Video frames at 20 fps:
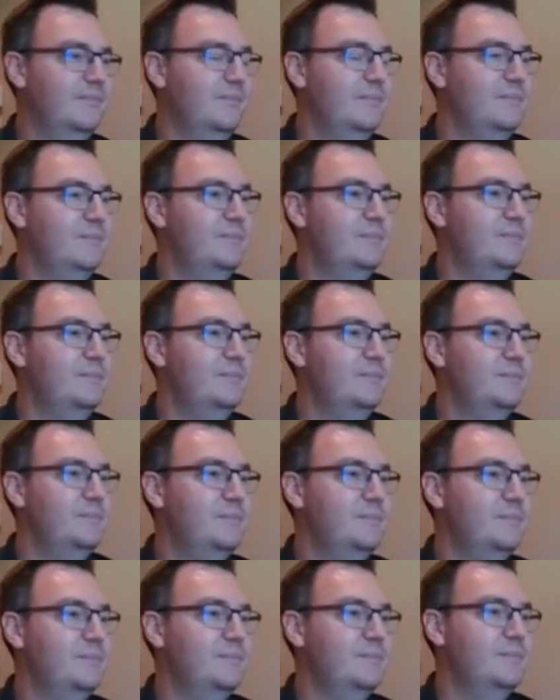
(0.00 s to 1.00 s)

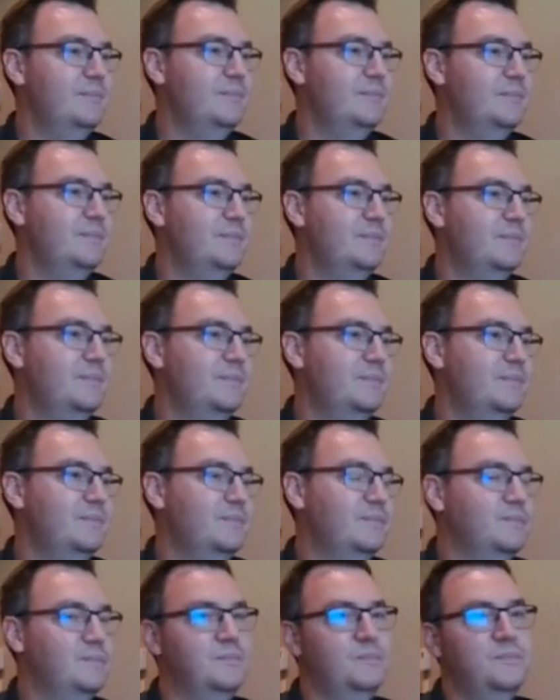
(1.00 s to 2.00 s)

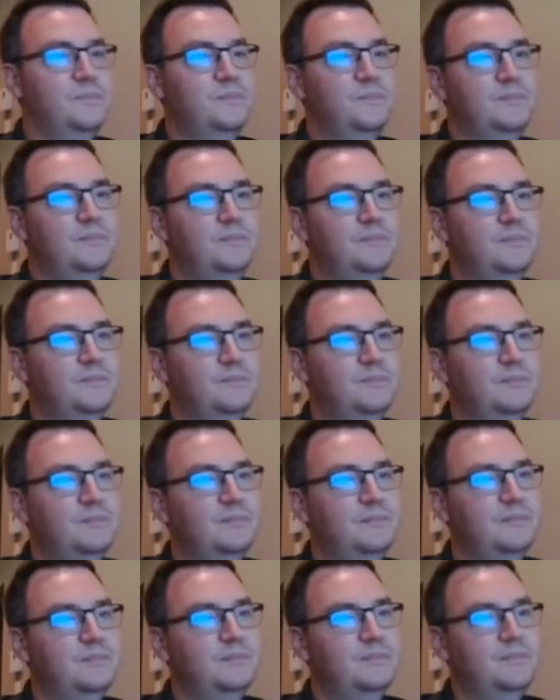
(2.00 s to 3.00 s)

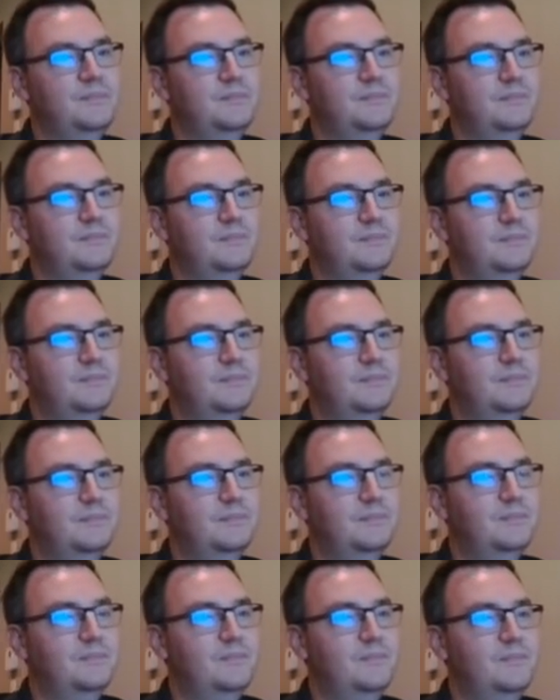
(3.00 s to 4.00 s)

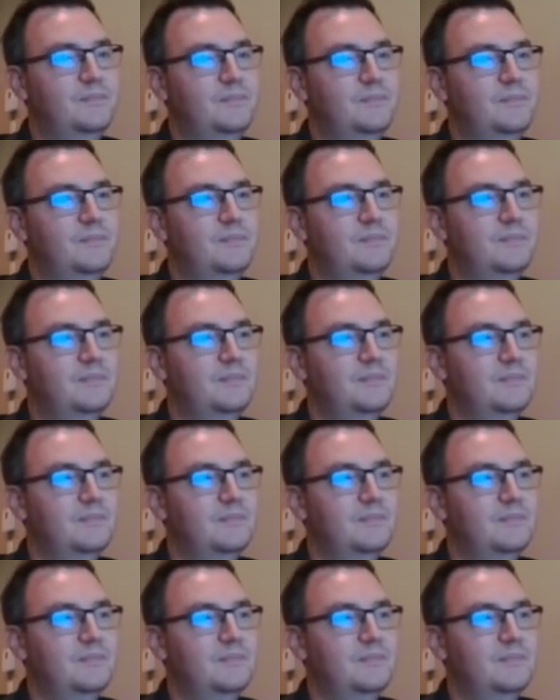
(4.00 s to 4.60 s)
No words are spoken by the person on screen.